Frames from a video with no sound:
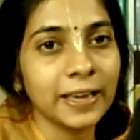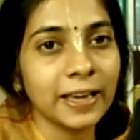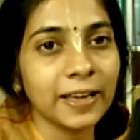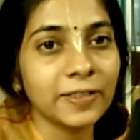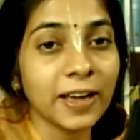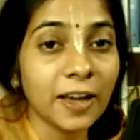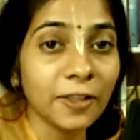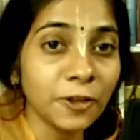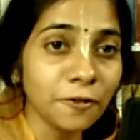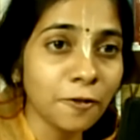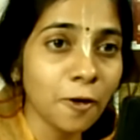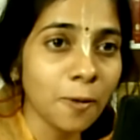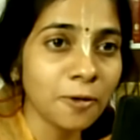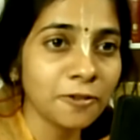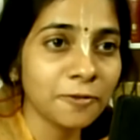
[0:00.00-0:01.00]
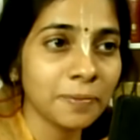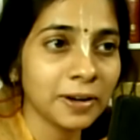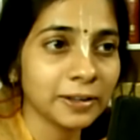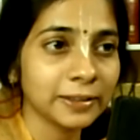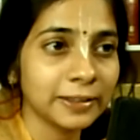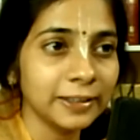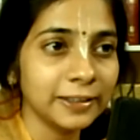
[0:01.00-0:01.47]
And the other form of
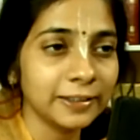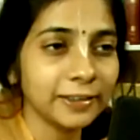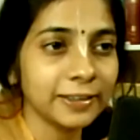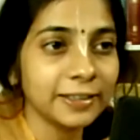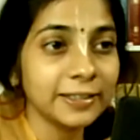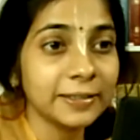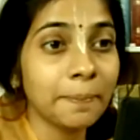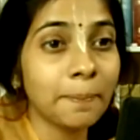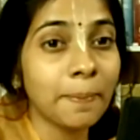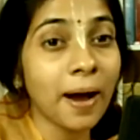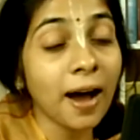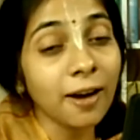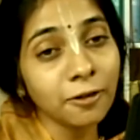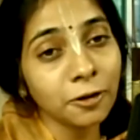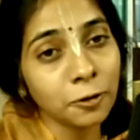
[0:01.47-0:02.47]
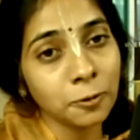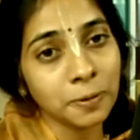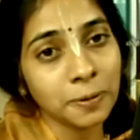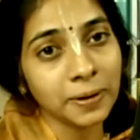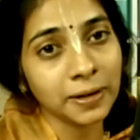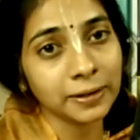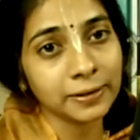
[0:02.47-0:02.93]
bhakti is Bhava
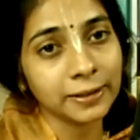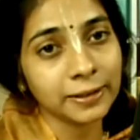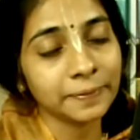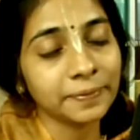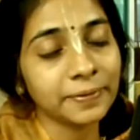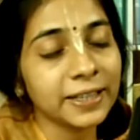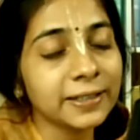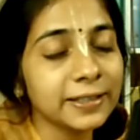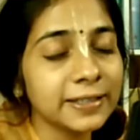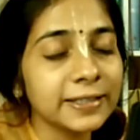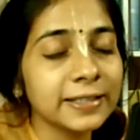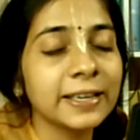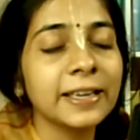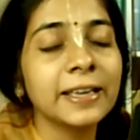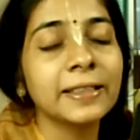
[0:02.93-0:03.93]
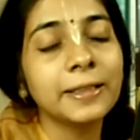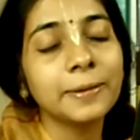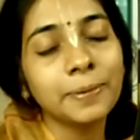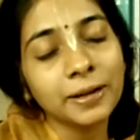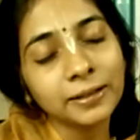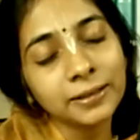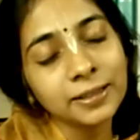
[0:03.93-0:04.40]
Rupa Bhakti. That is the
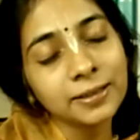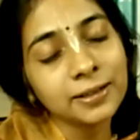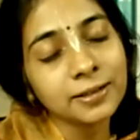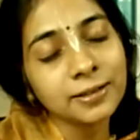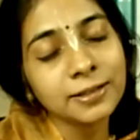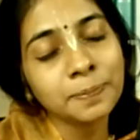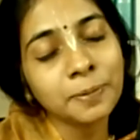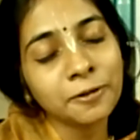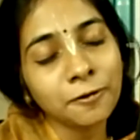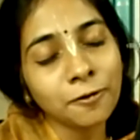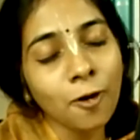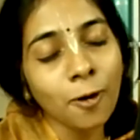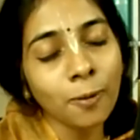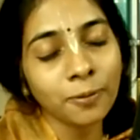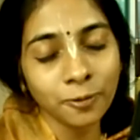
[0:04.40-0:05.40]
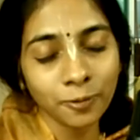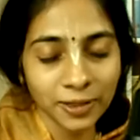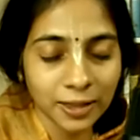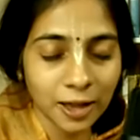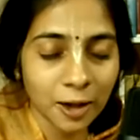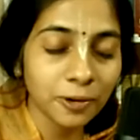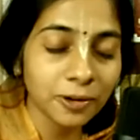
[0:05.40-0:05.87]
bhakti that is performed with
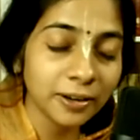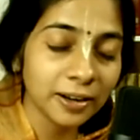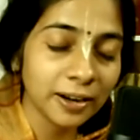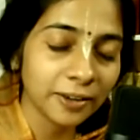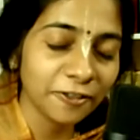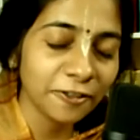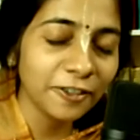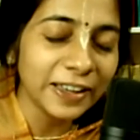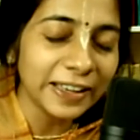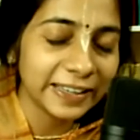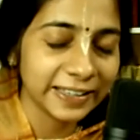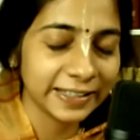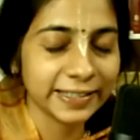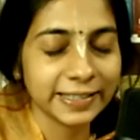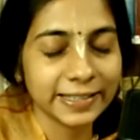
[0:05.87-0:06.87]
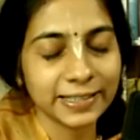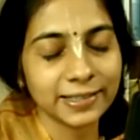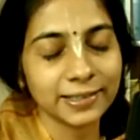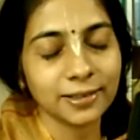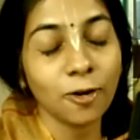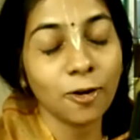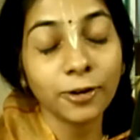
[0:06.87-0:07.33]
our
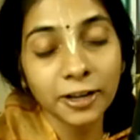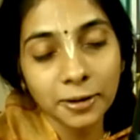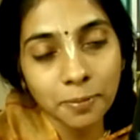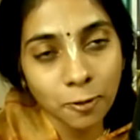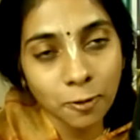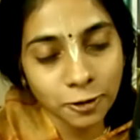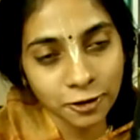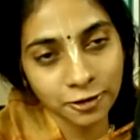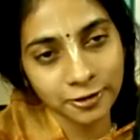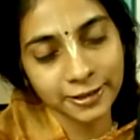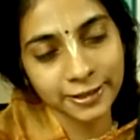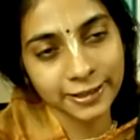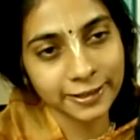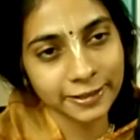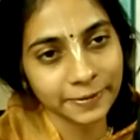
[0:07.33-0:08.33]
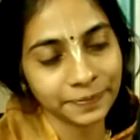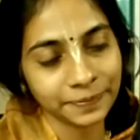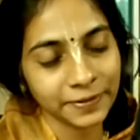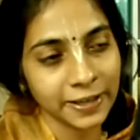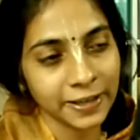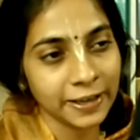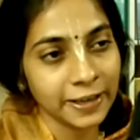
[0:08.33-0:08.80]
feelings or emotions.
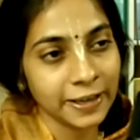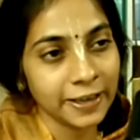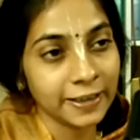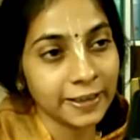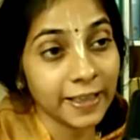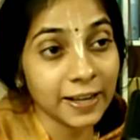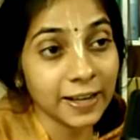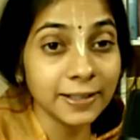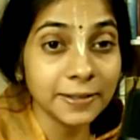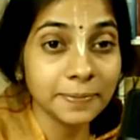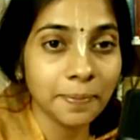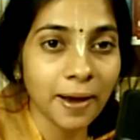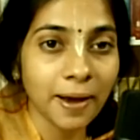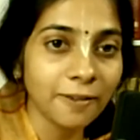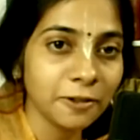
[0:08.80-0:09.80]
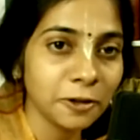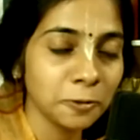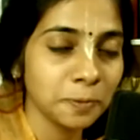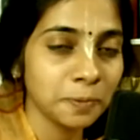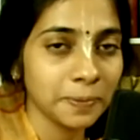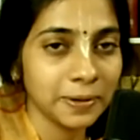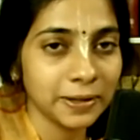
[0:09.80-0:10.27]
That is Bhava
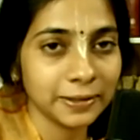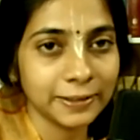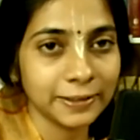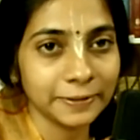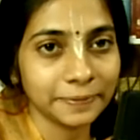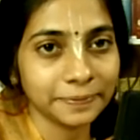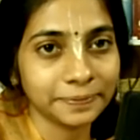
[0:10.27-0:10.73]
Rupa Bhakti.